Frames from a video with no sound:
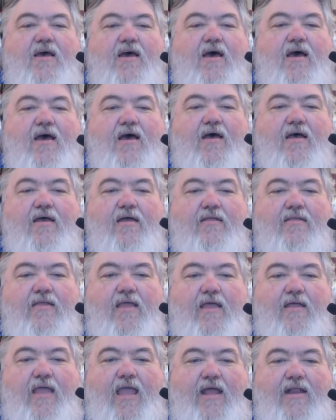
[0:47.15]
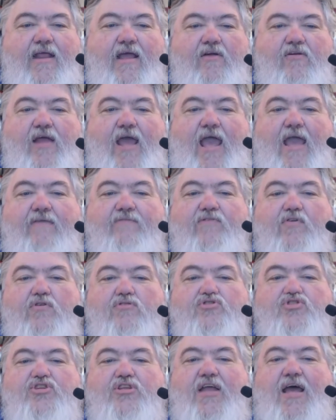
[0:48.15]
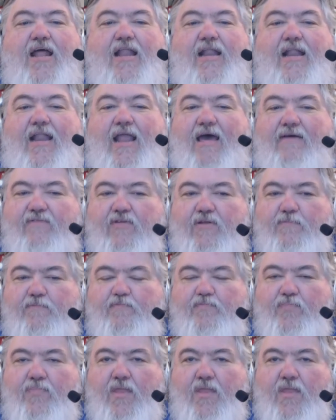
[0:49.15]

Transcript: Uh, Handheld Hack version eleven